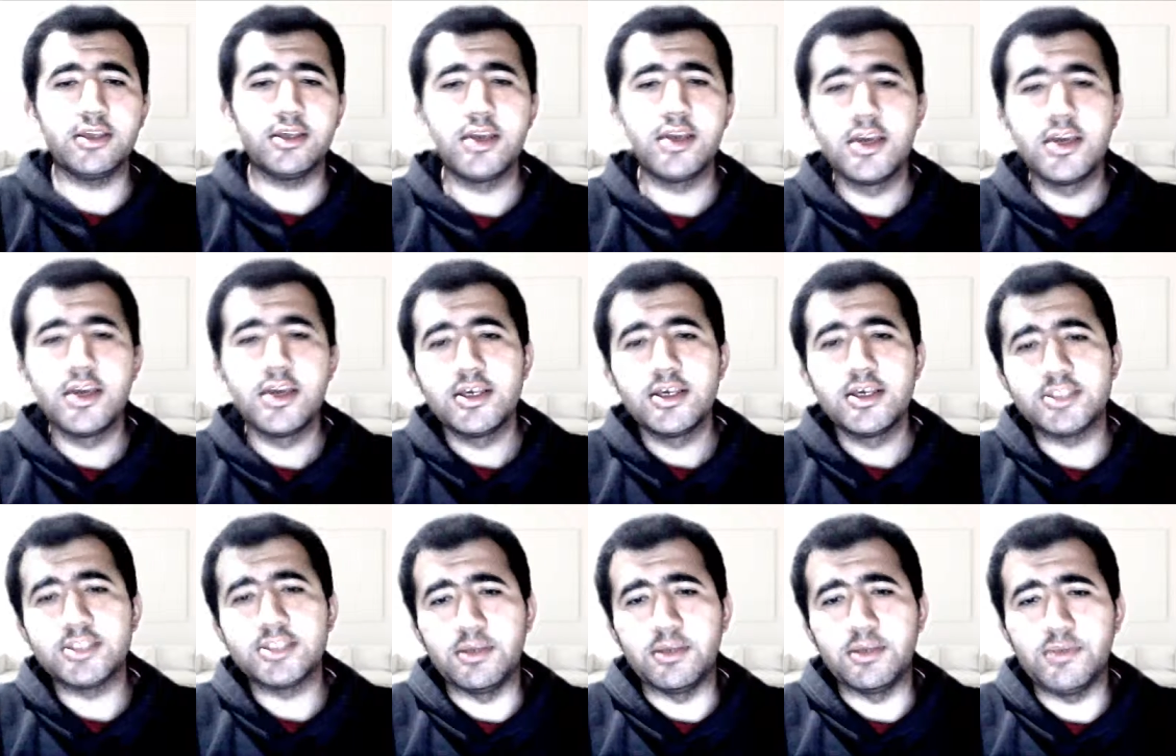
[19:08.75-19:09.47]

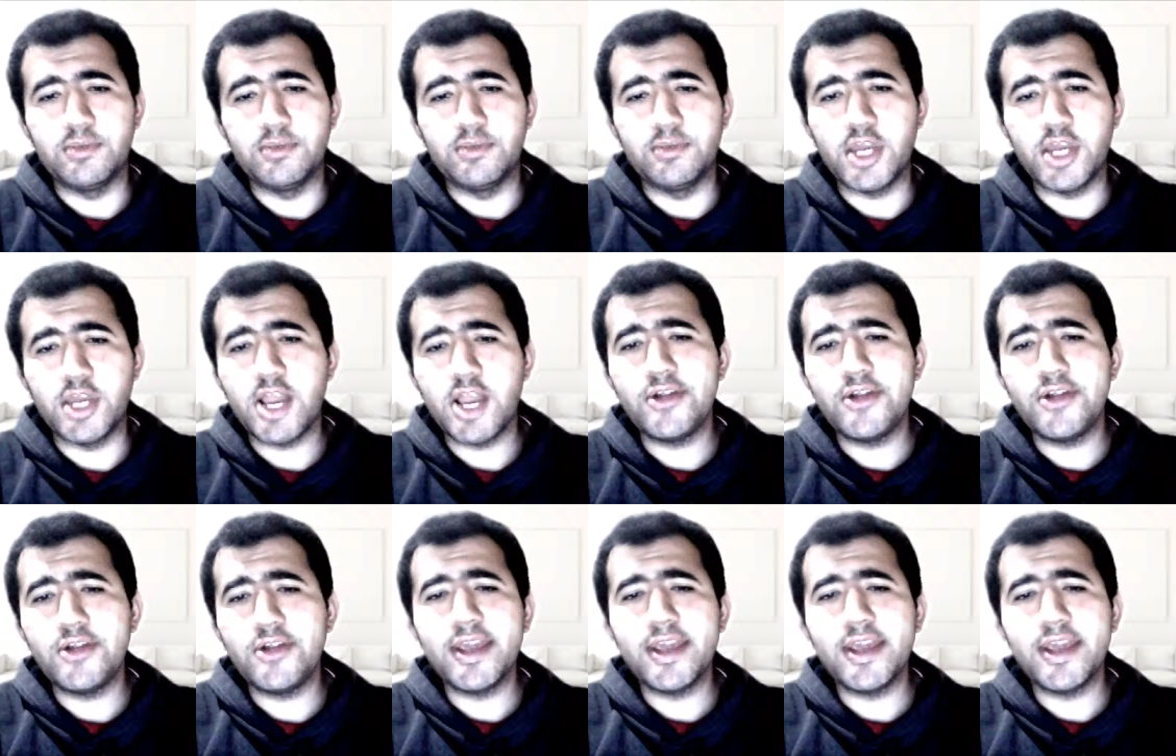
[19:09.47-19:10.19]

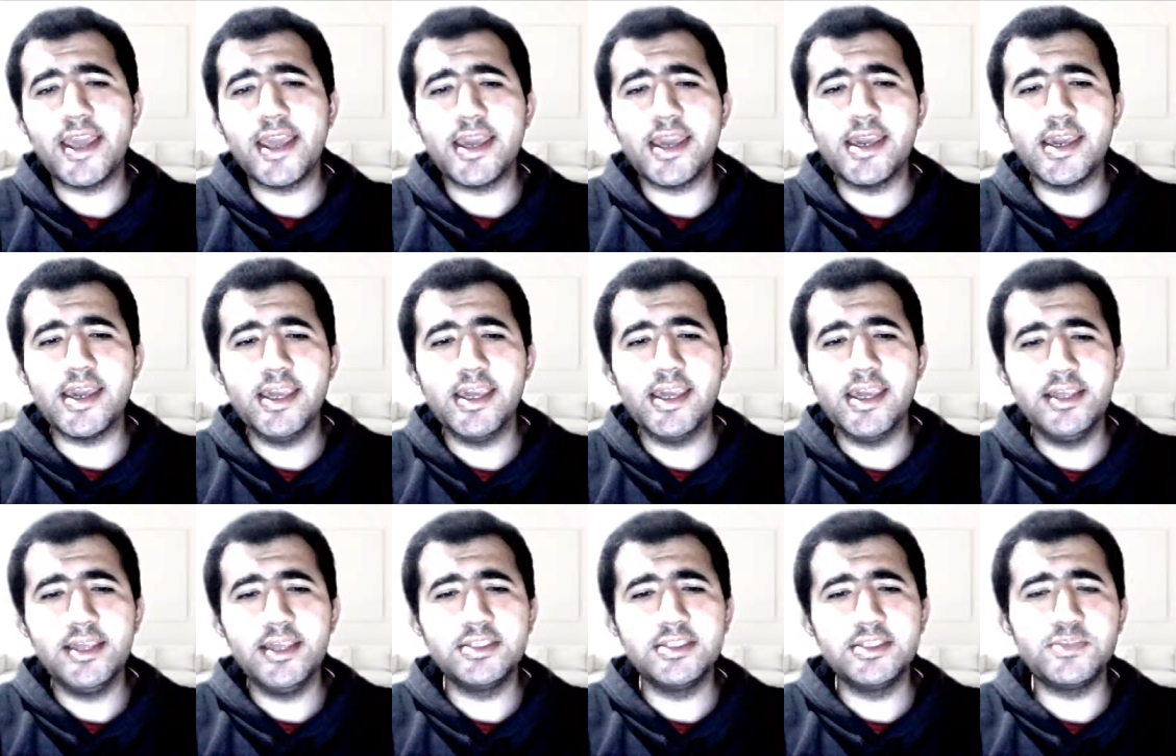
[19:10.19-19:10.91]
summer
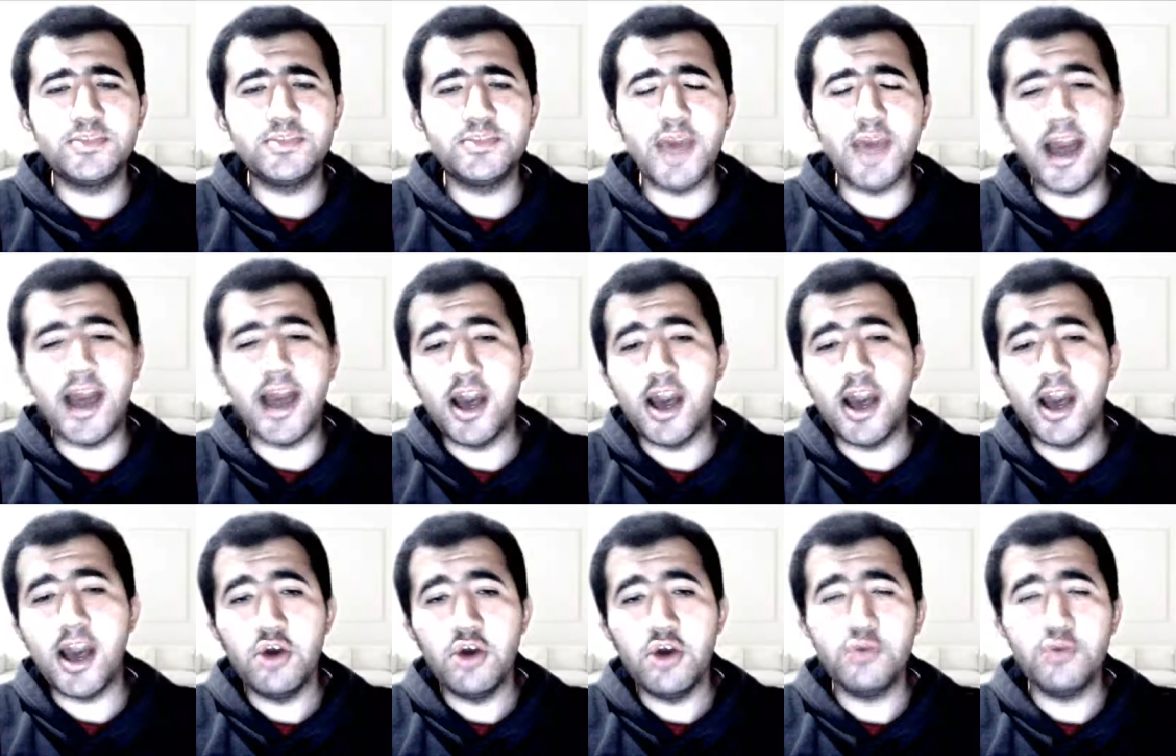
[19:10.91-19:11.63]

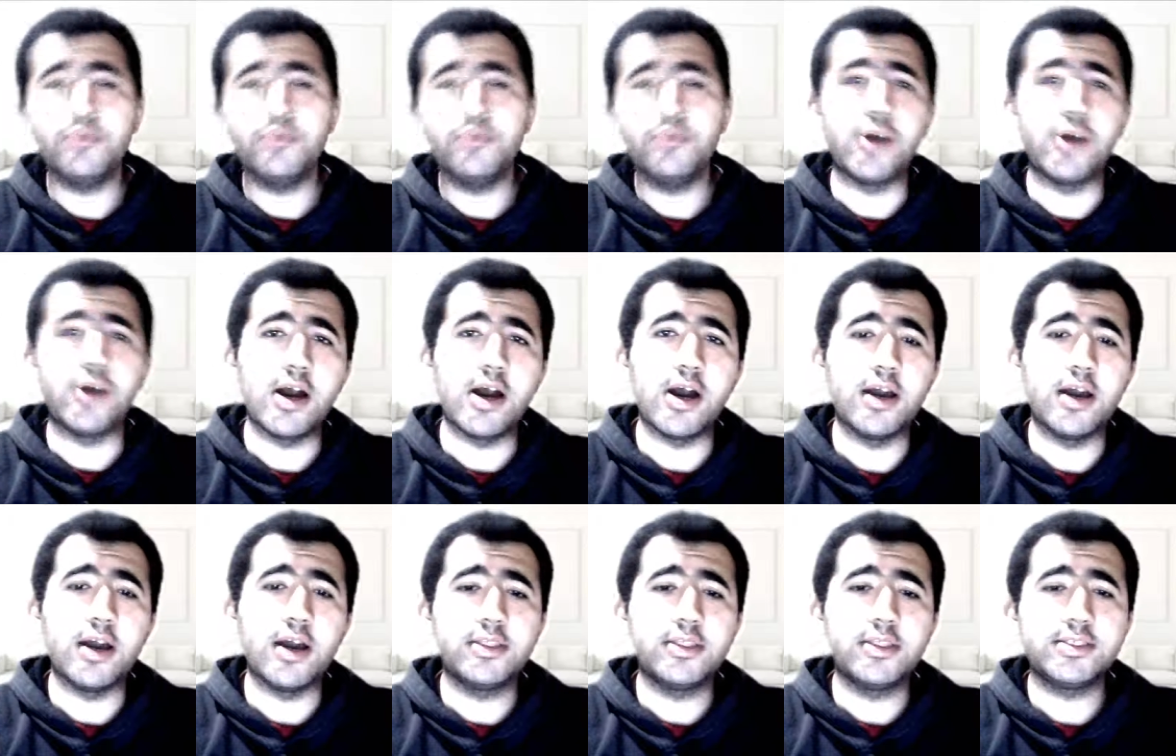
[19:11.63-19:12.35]
bound by
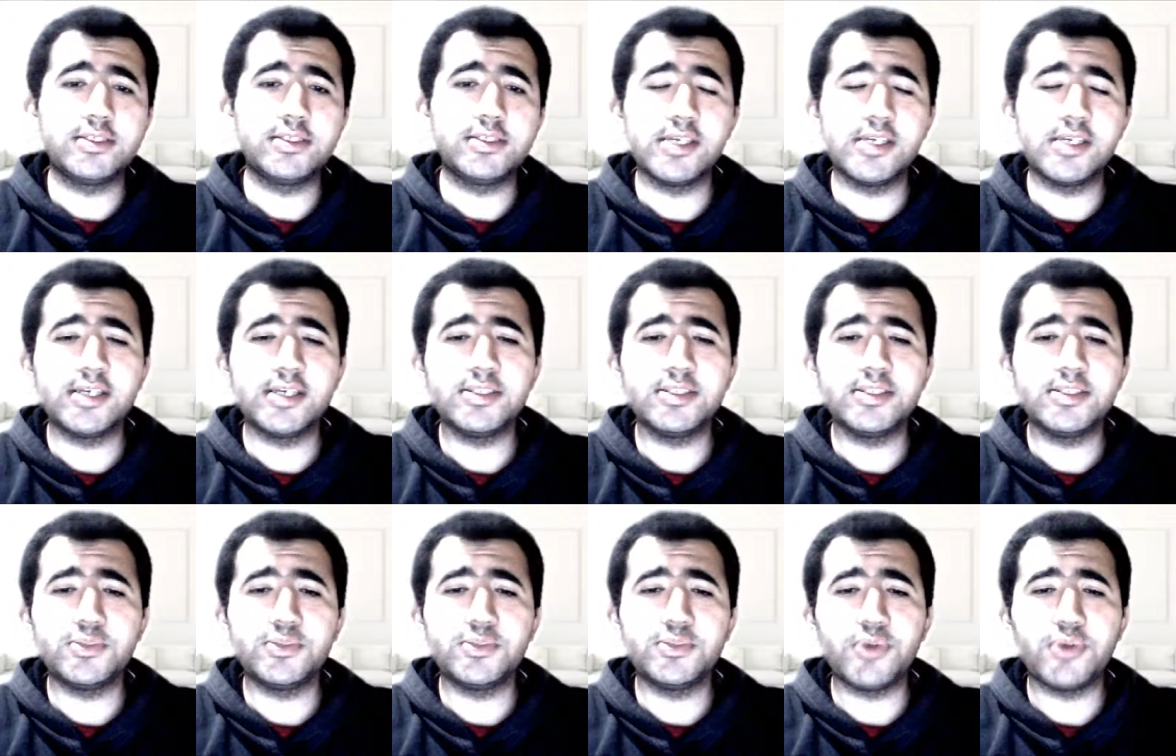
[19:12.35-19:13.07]
the
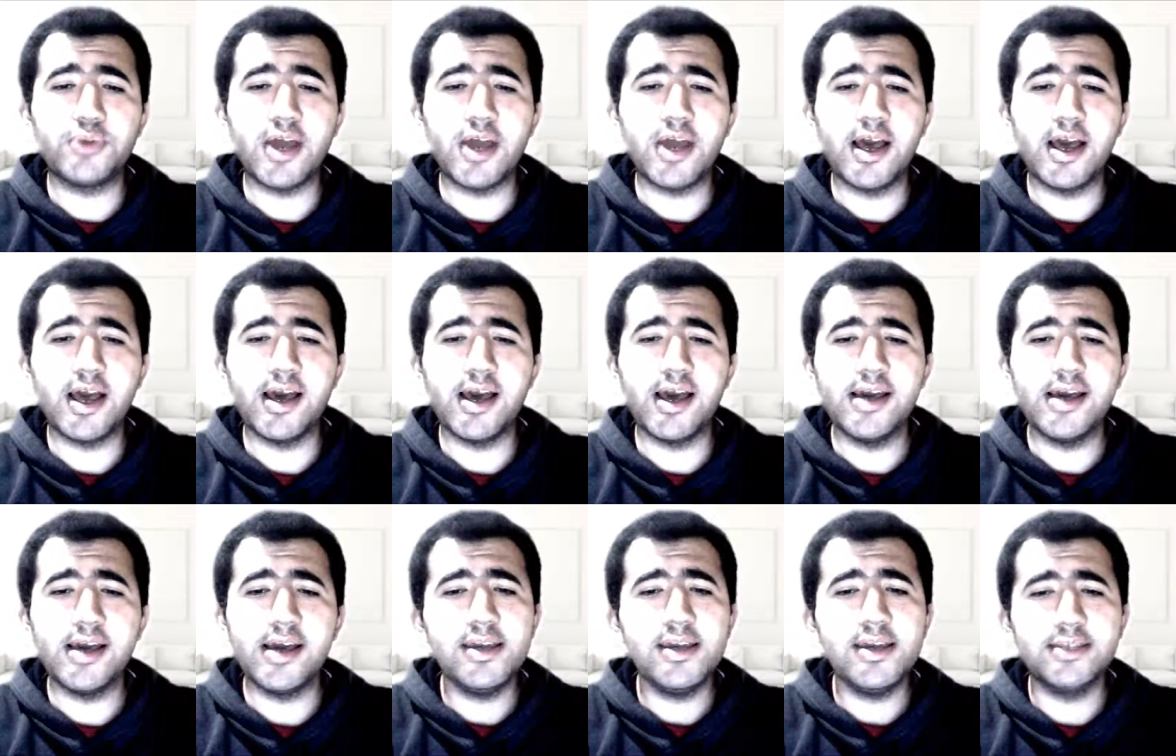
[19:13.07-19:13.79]

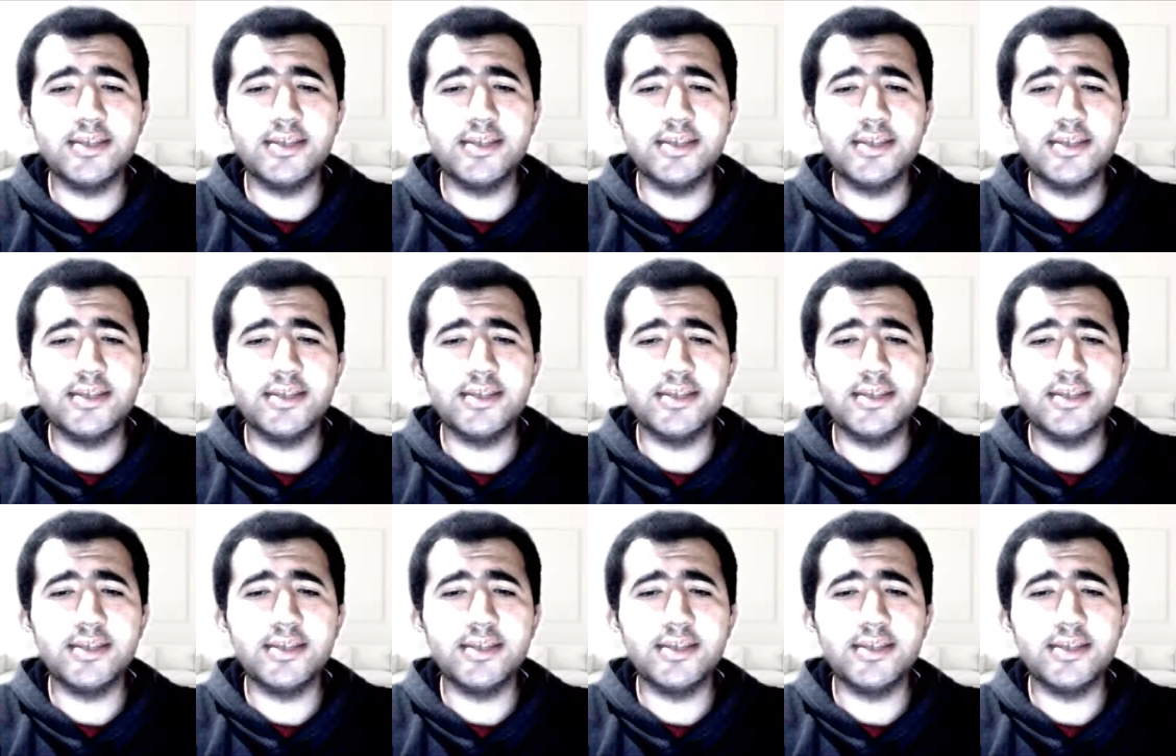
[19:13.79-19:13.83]
surprise